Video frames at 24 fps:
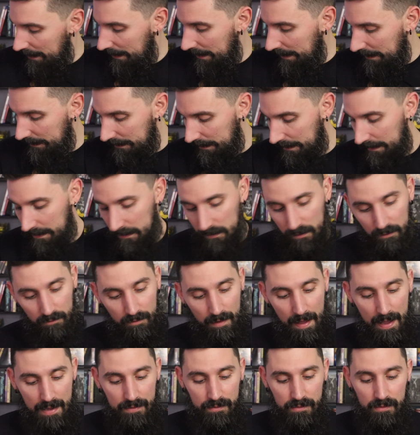And then the
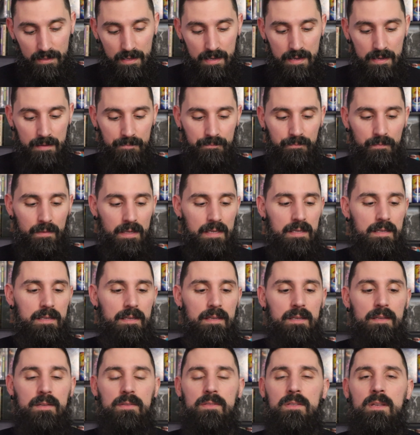last thing
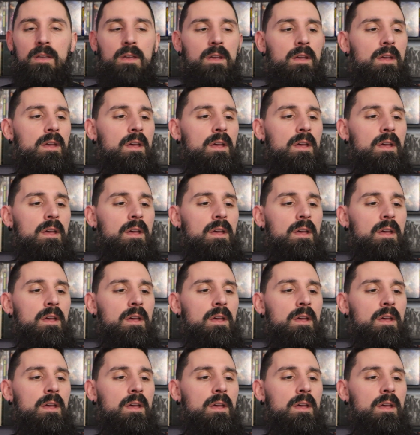is